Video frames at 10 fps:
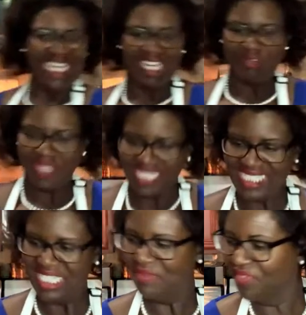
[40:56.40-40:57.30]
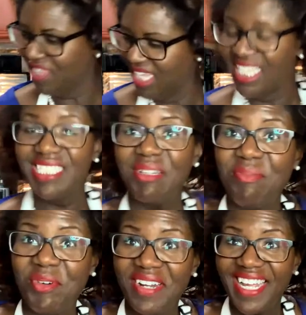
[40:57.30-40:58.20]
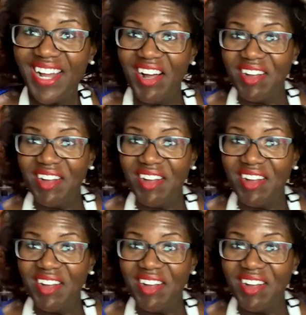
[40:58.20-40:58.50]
think I'll make some, some morning